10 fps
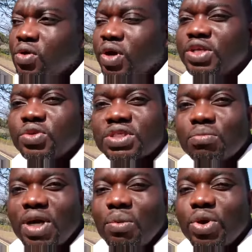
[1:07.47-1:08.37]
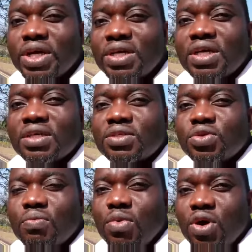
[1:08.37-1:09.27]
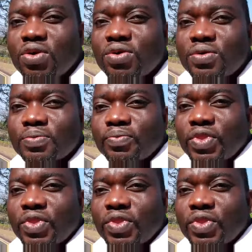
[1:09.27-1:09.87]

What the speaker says: going to Zimbabwe tomorrow